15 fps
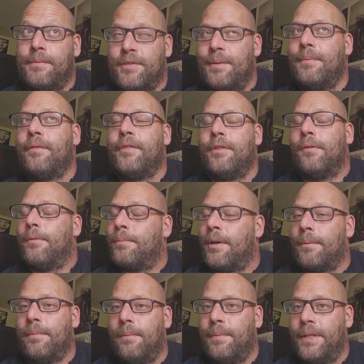some of you will
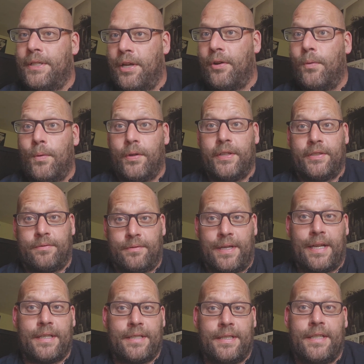probably know what this
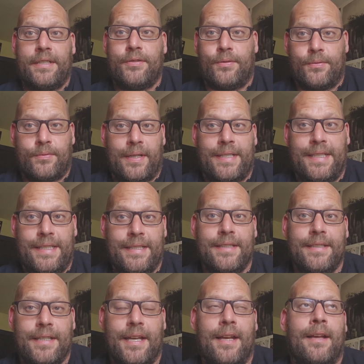reaction is already,
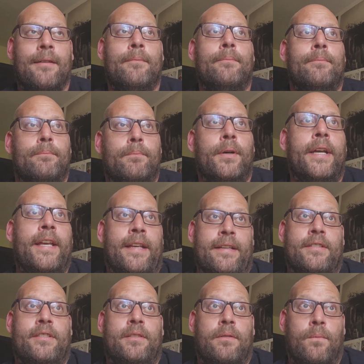but
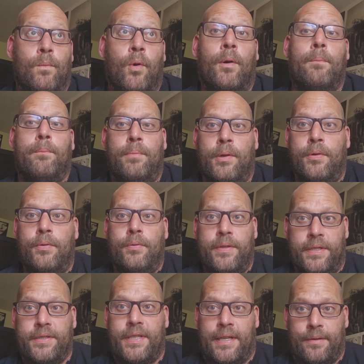it's what blew
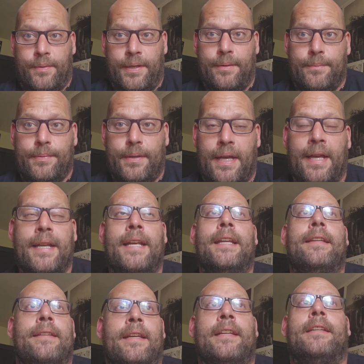this channel up, and
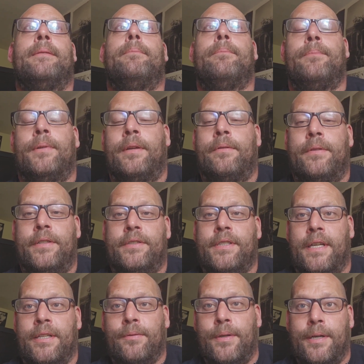it did blow this
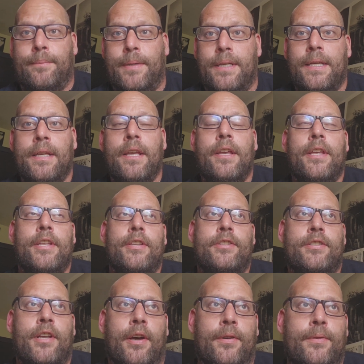channel up.
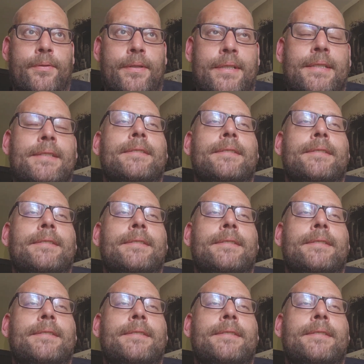So,